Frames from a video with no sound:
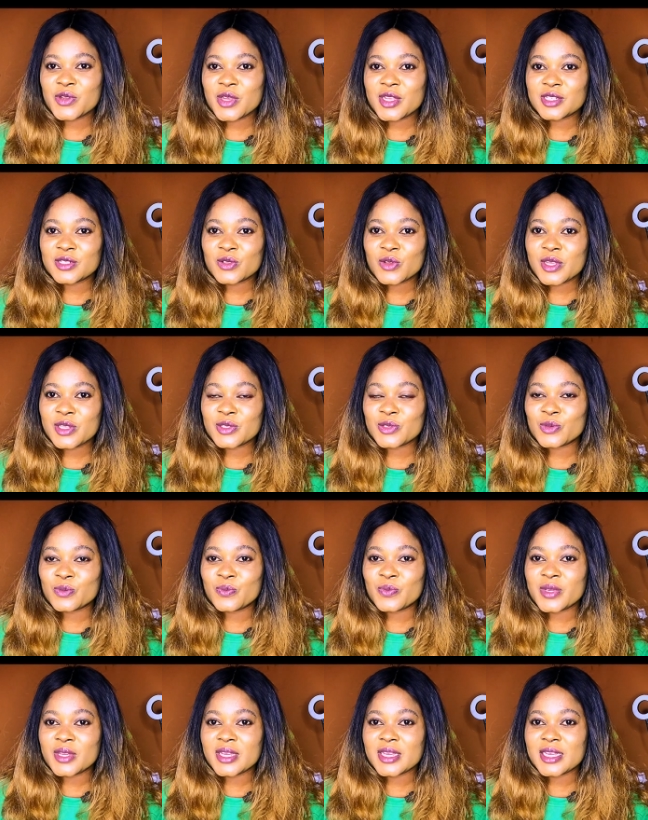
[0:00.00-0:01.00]
video is going
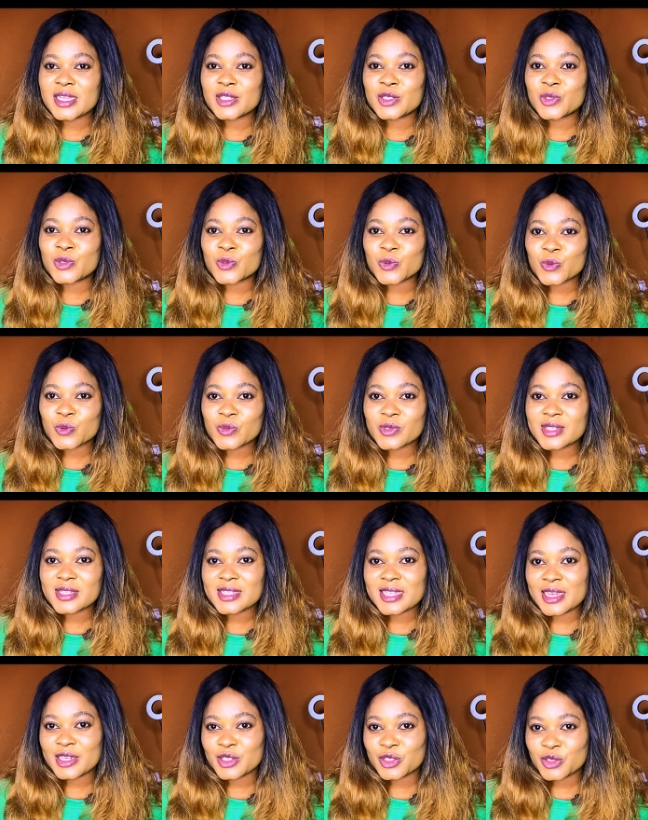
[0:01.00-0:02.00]
to be in two
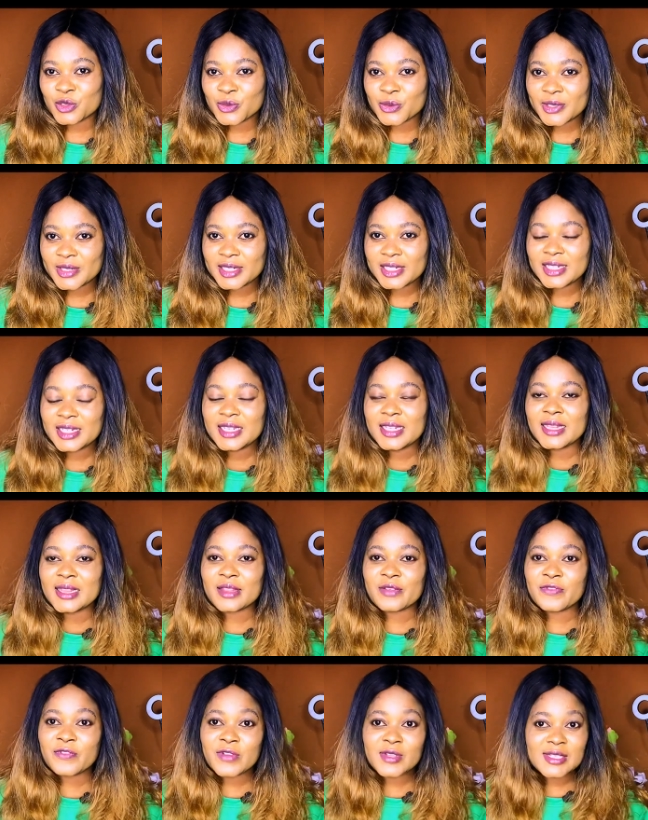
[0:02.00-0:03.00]
sections.
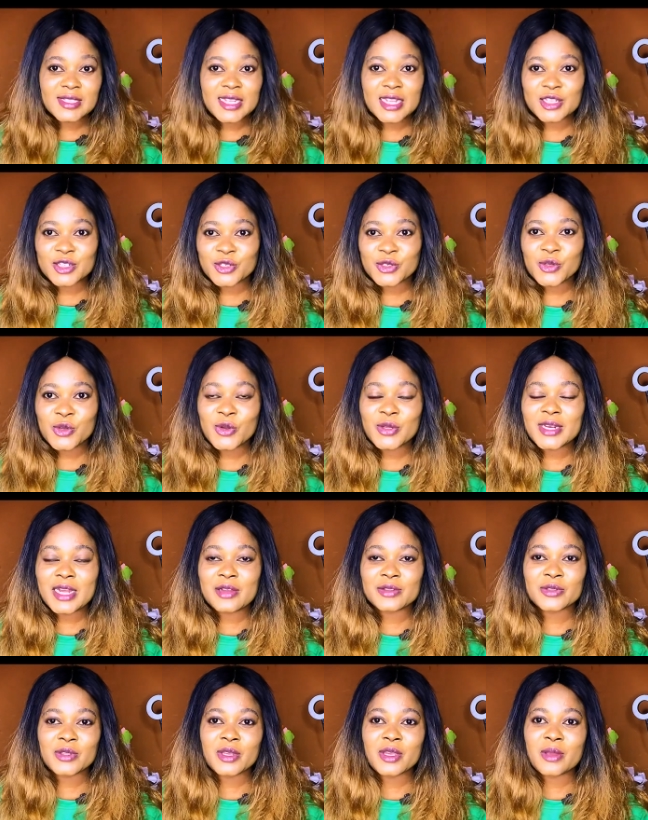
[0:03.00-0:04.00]
The first section,
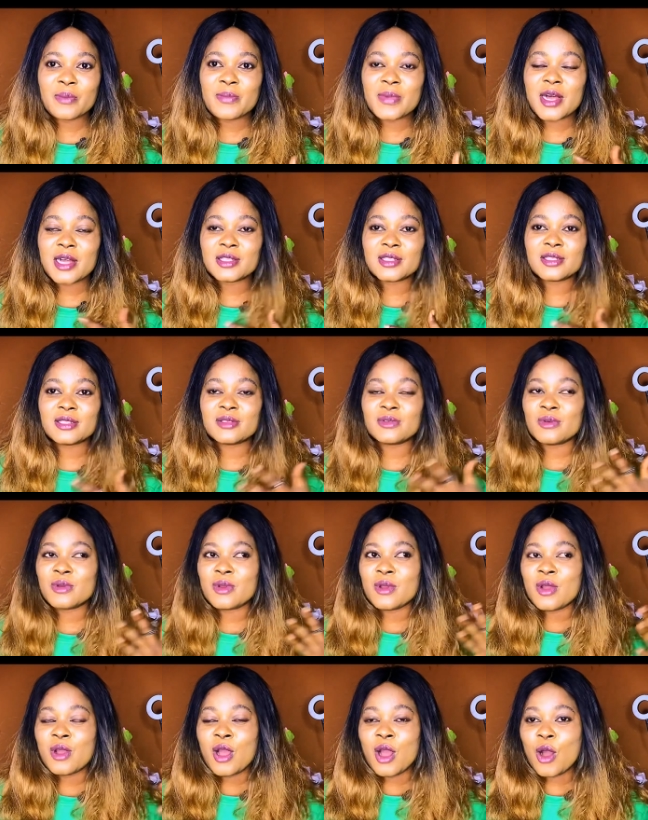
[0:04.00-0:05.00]
I'll talk about
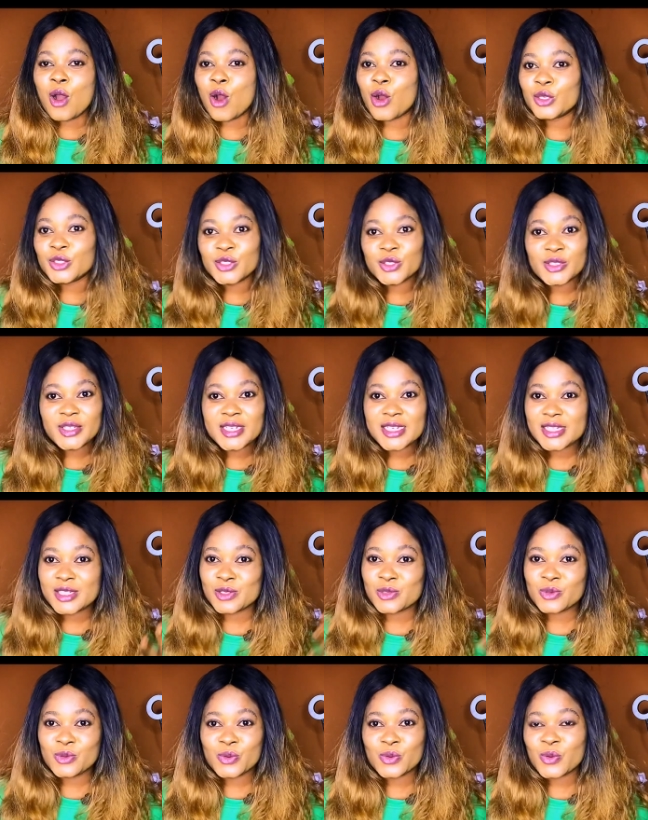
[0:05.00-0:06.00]
all you
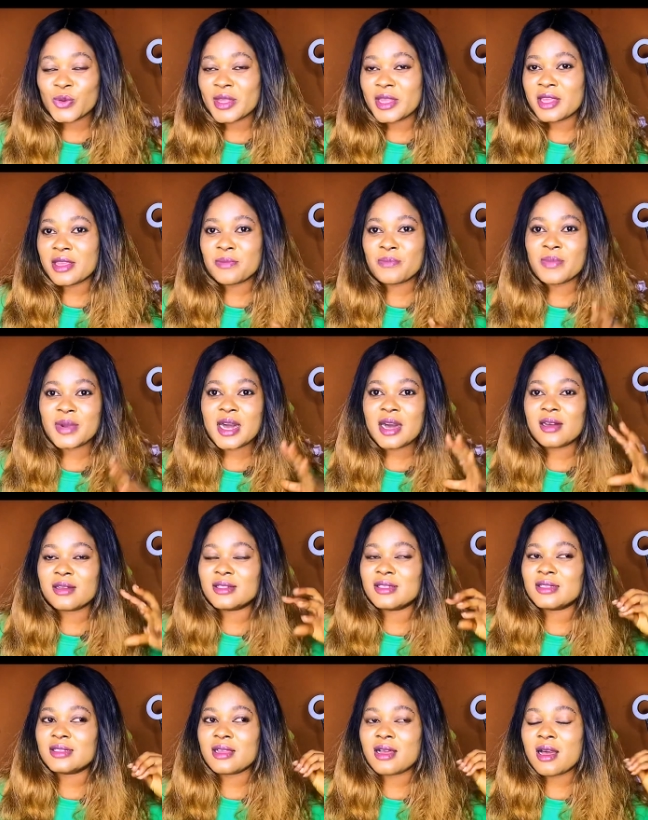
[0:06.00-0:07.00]
need to know
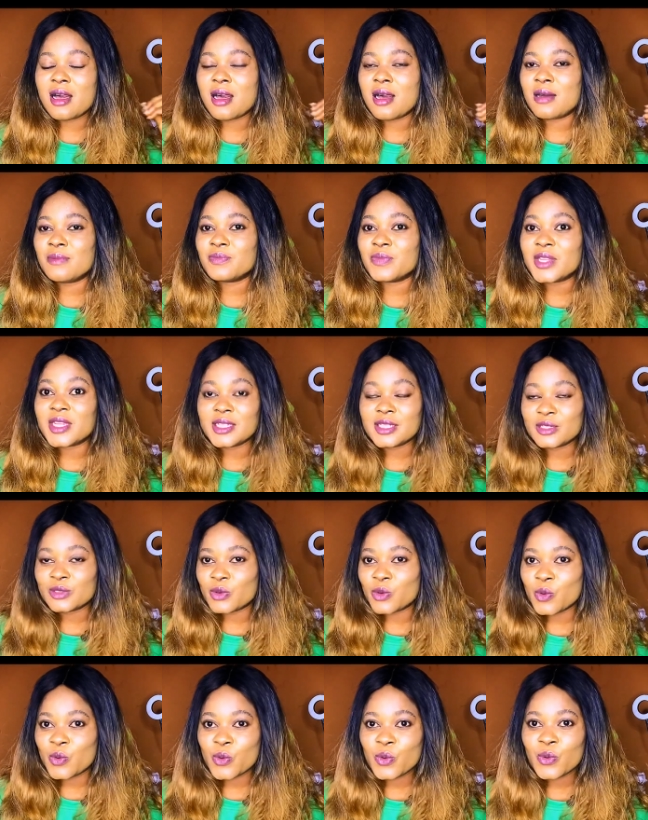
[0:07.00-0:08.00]
about this
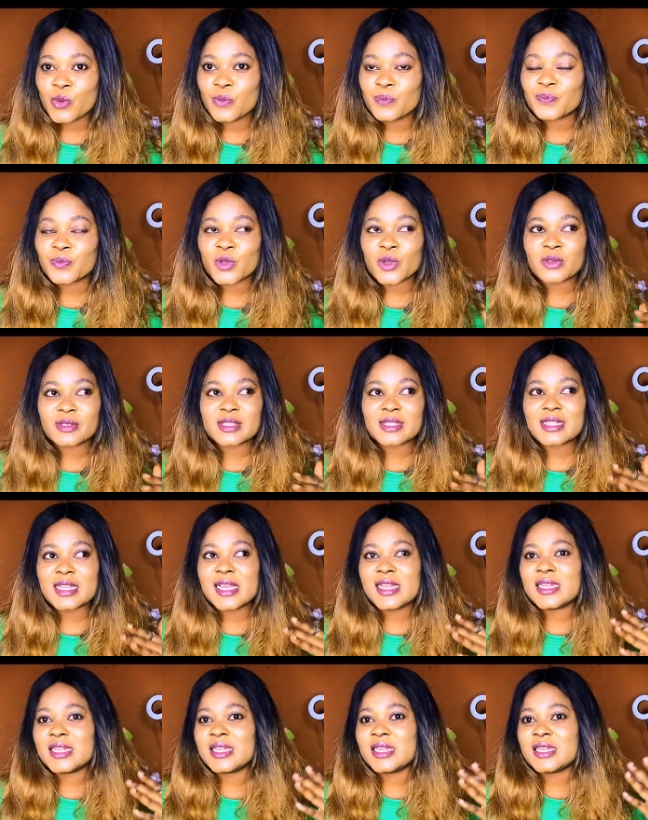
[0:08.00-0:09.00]
school
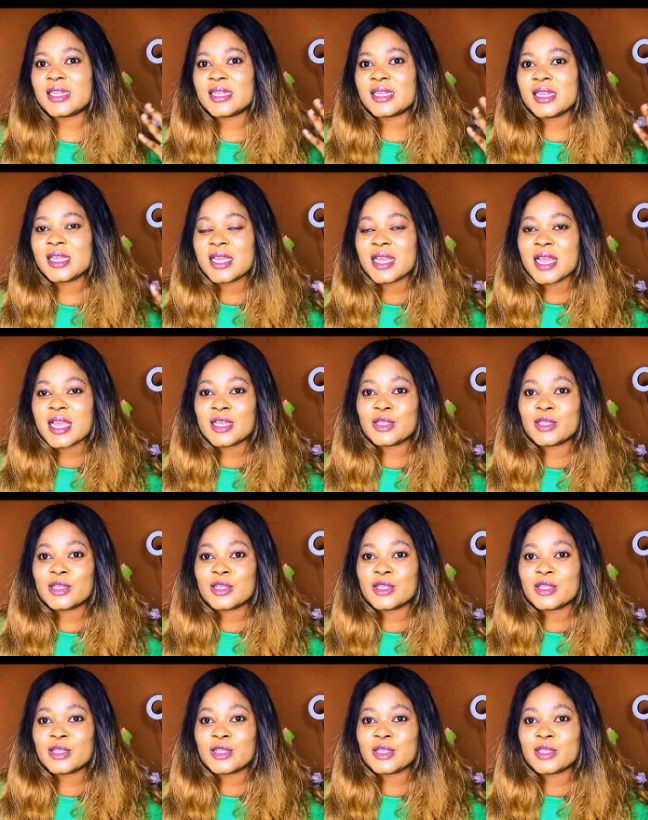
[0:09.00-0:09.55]
concerning